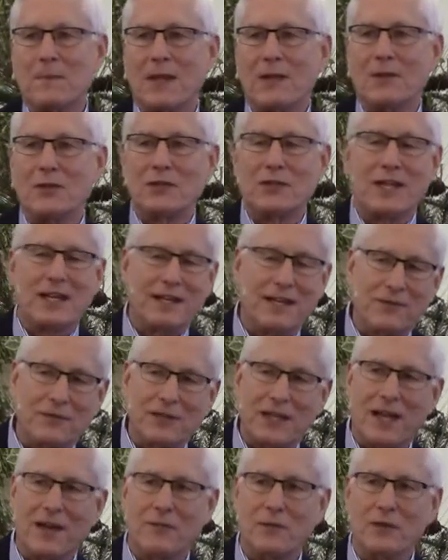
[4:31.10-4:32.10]
There's not
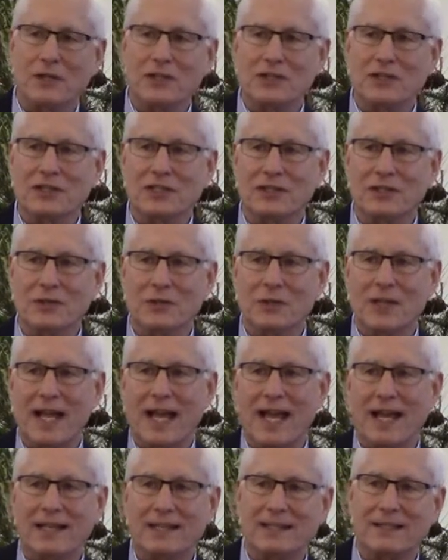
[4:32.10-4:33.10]
enough coverage to do
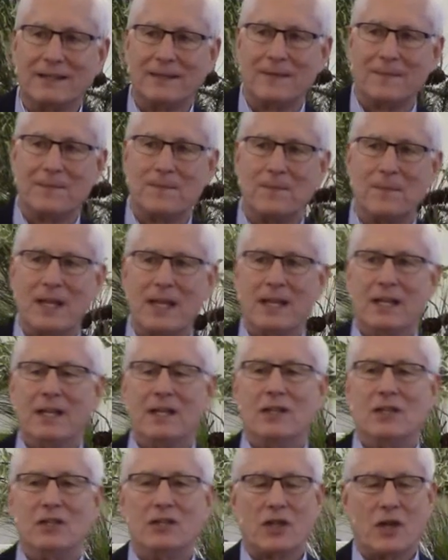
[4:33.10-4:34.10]
that.
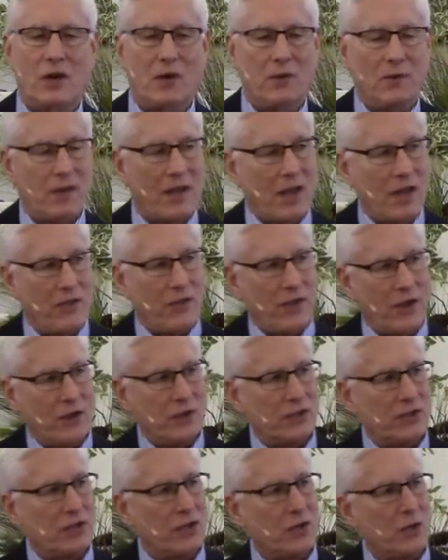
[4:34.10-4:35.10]
So,
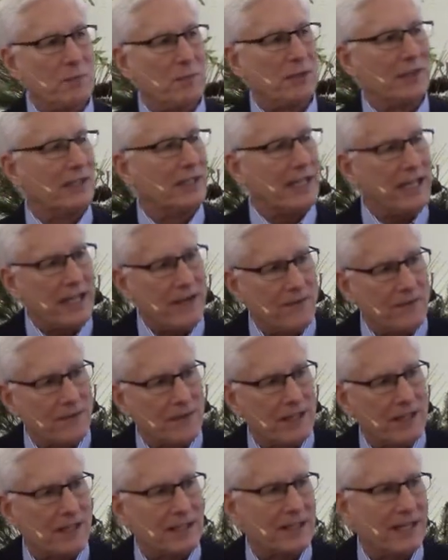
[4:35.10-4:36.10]
those who
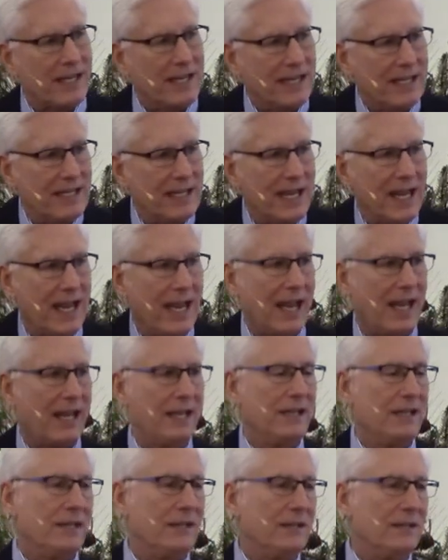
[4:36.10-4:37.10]
believe that they
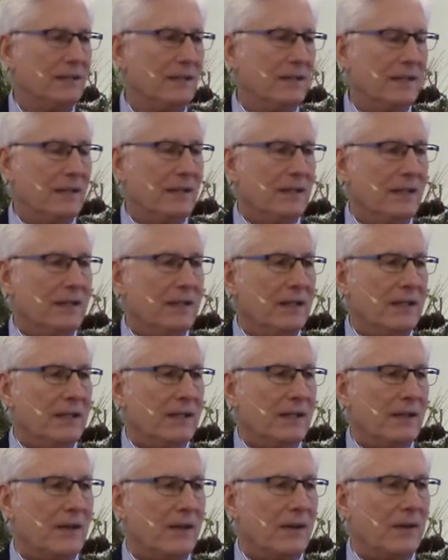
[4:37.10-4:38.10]
can,
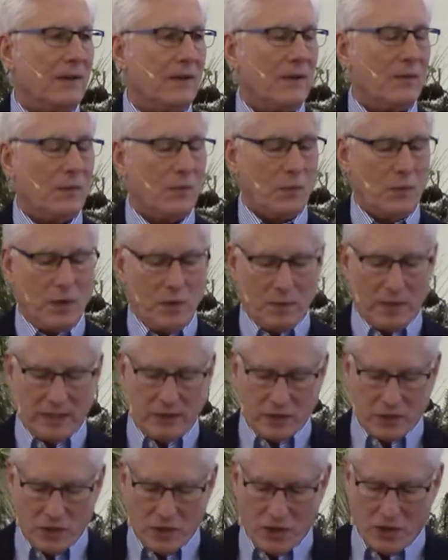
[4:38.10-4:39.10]
we
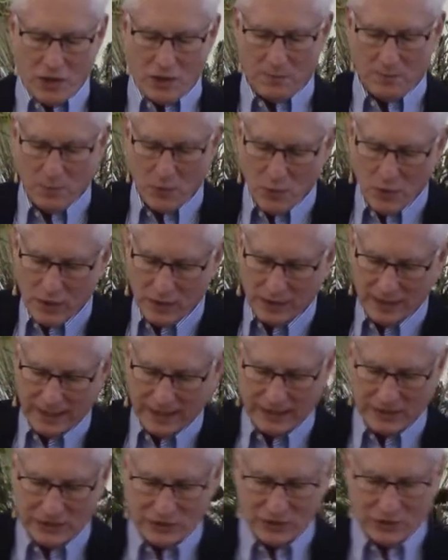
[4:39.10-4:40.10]
would call
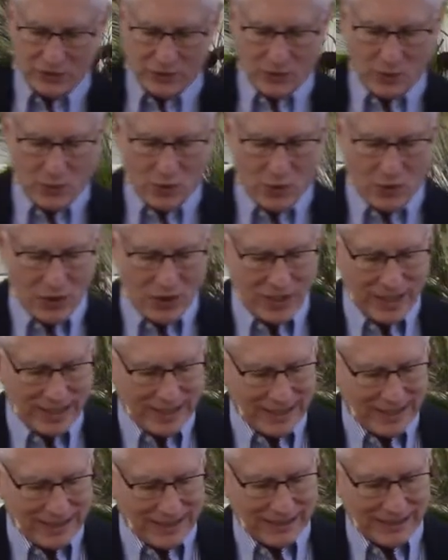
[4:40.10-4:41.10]
moralists
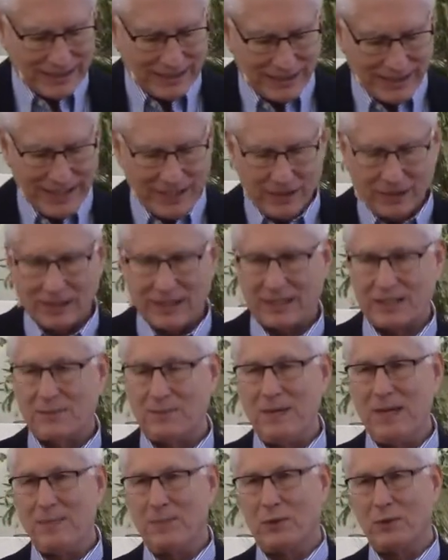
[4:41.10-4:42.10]
or legalists,
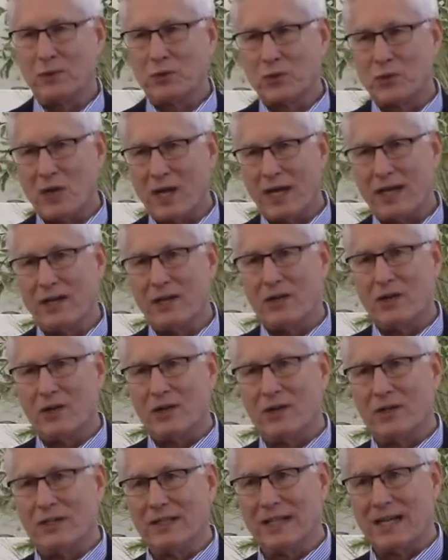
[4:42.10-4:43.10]
people trying to
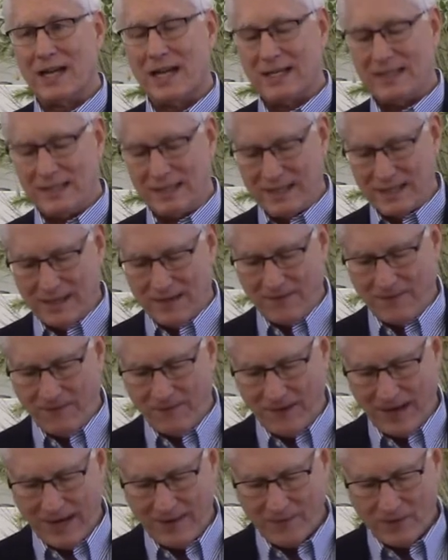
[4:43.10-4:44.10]
earn God's
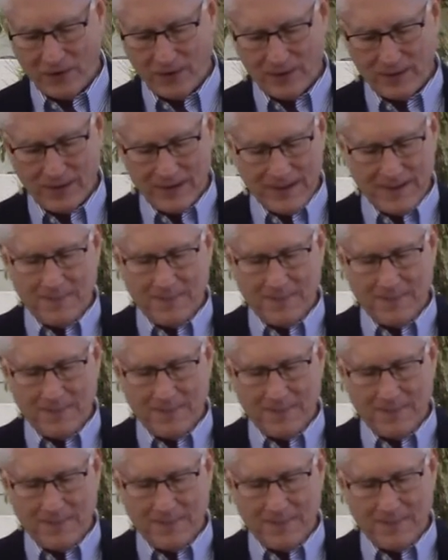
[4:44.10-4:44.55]
favor.